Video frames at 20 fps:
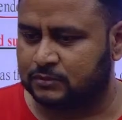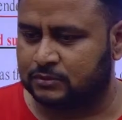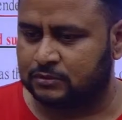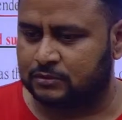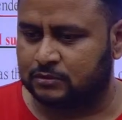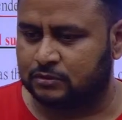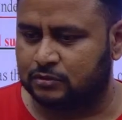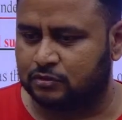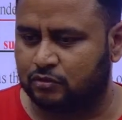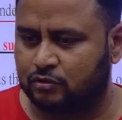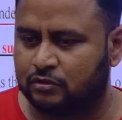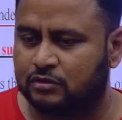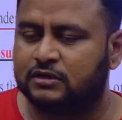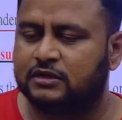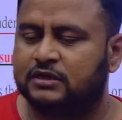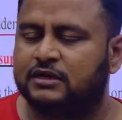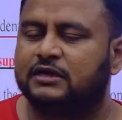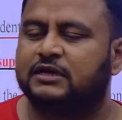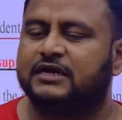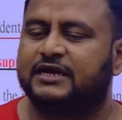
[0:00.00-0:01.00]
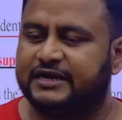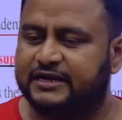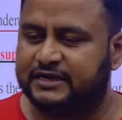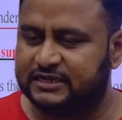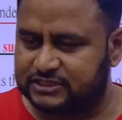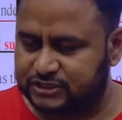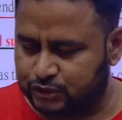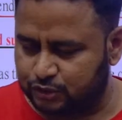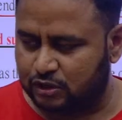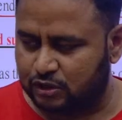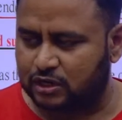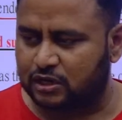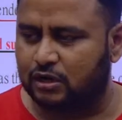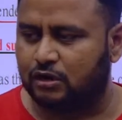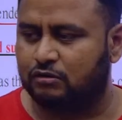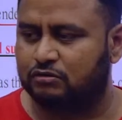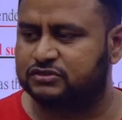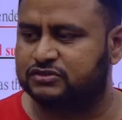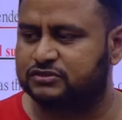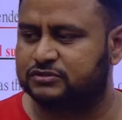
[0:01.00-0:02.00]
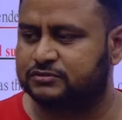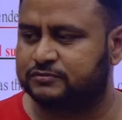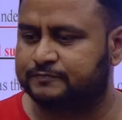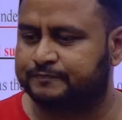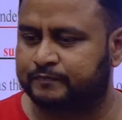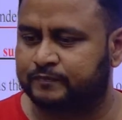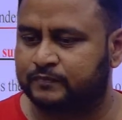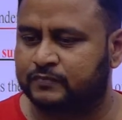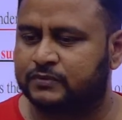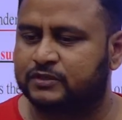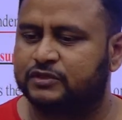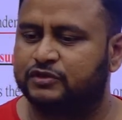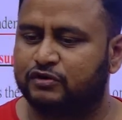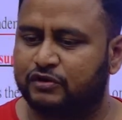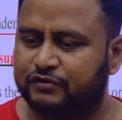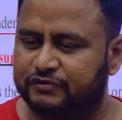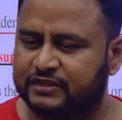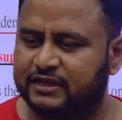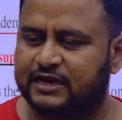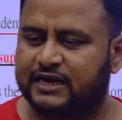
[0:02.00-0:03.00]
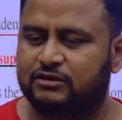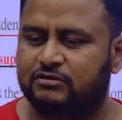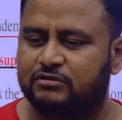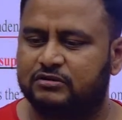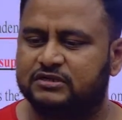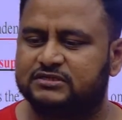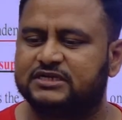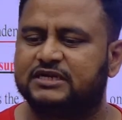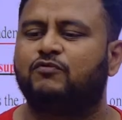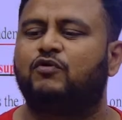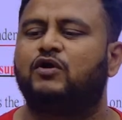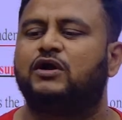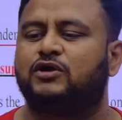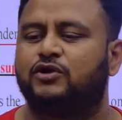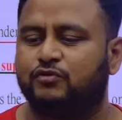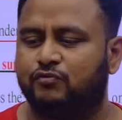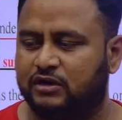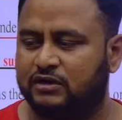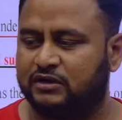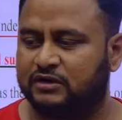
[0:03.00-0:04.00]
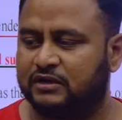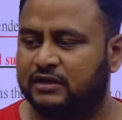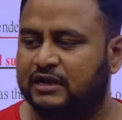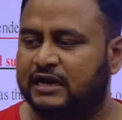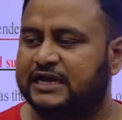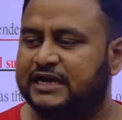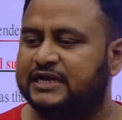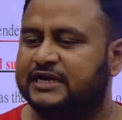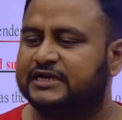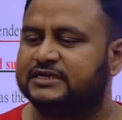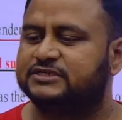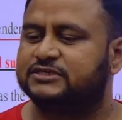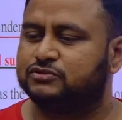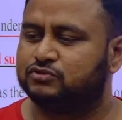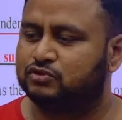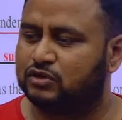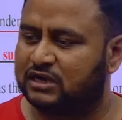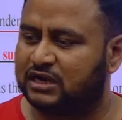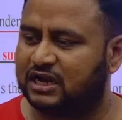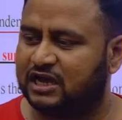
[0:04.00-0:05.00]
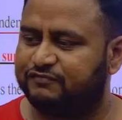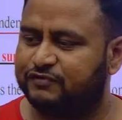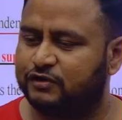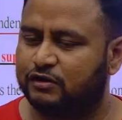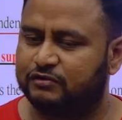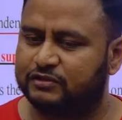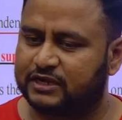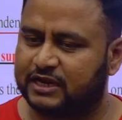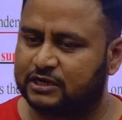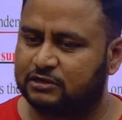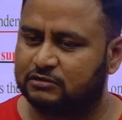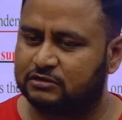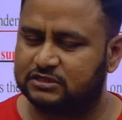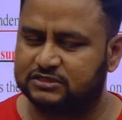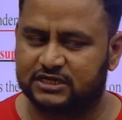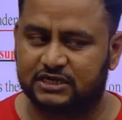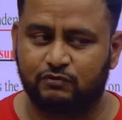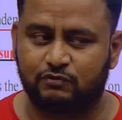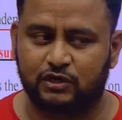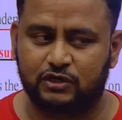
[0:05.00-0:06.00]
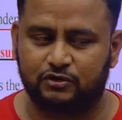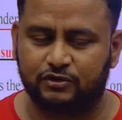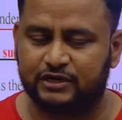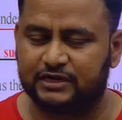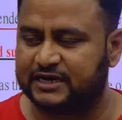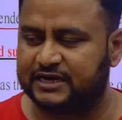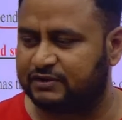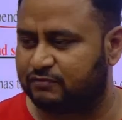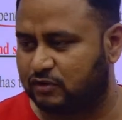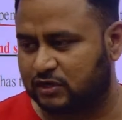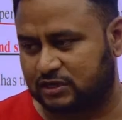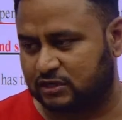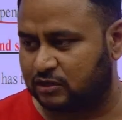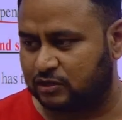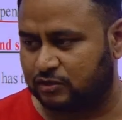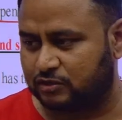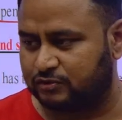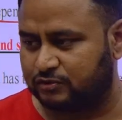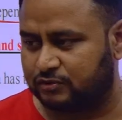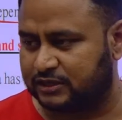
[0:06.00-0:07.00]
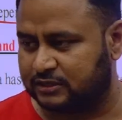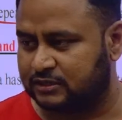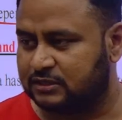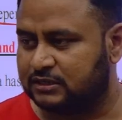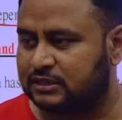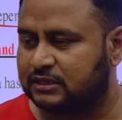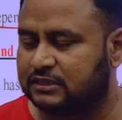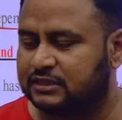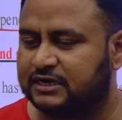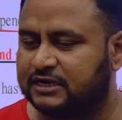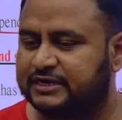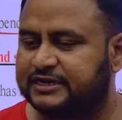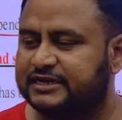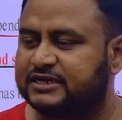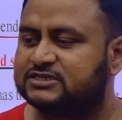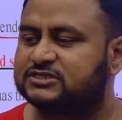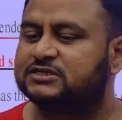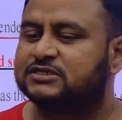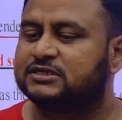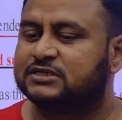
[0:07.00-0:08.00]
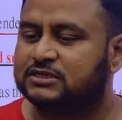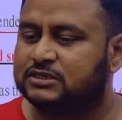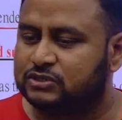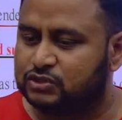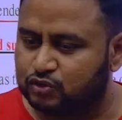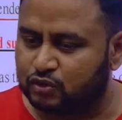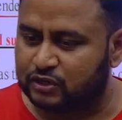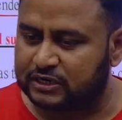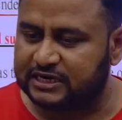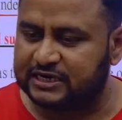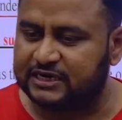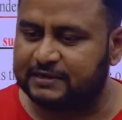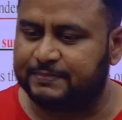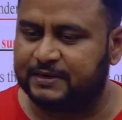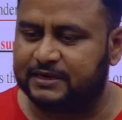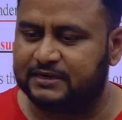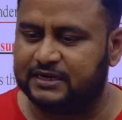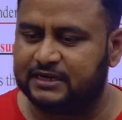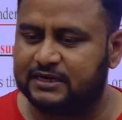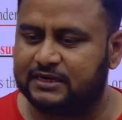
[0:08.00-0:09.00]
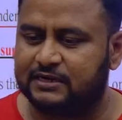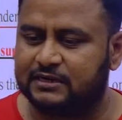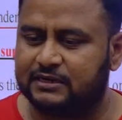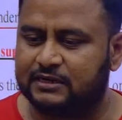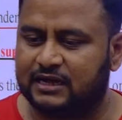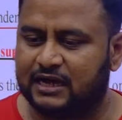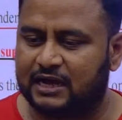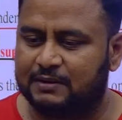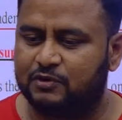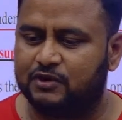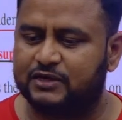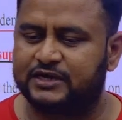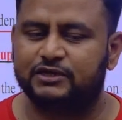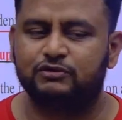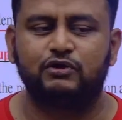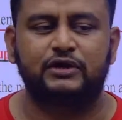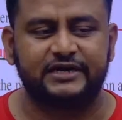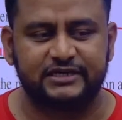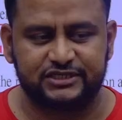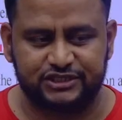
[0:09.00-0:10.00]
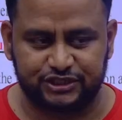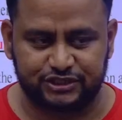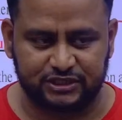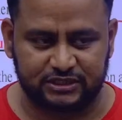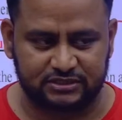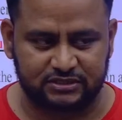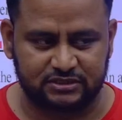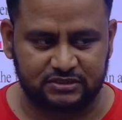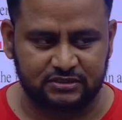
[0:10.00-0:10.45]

No. It is your house. You have the right to decide what you want. And it is your life. You have the right to decide what to eat and what not to eat. That is, you are independent about your decisions.